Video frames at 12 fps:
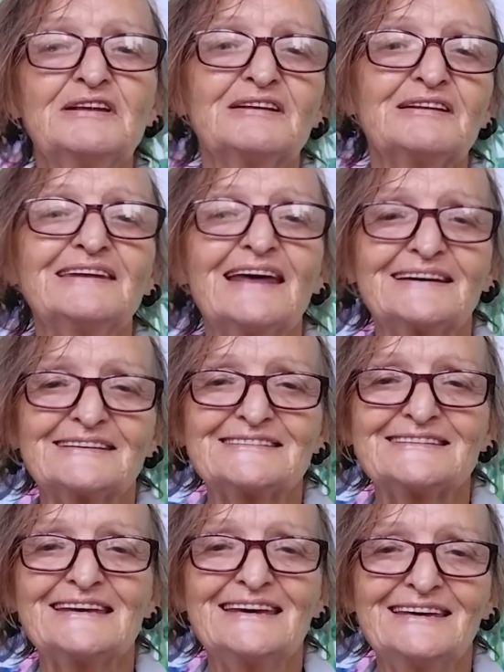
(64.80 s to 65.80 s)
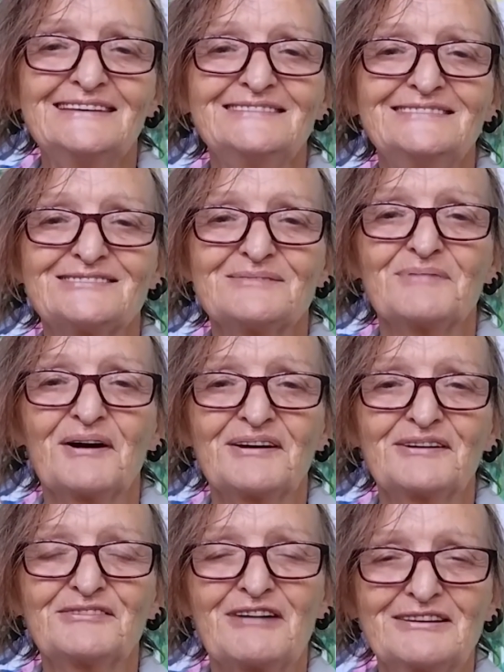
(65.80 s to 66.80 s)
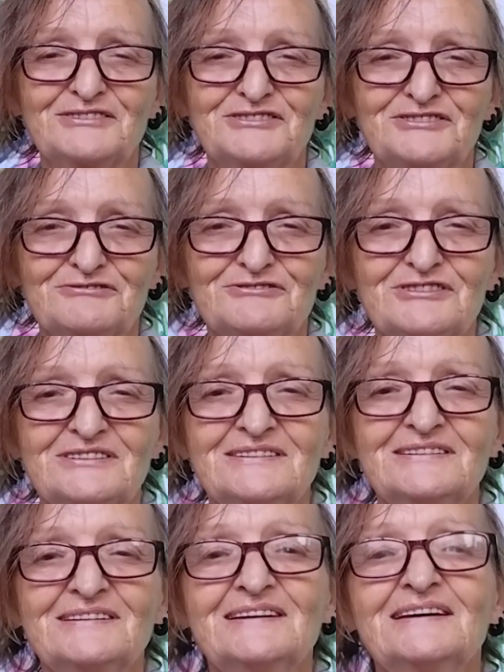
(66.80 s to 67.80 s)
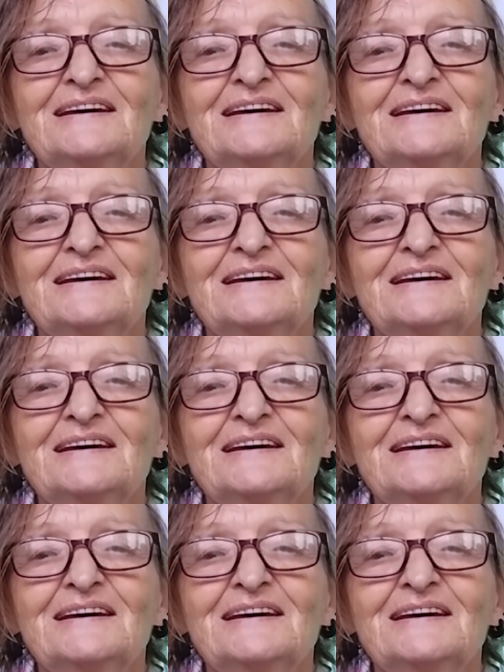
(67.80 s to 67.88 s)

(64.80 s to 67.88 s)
a little legacy to my grandchildren.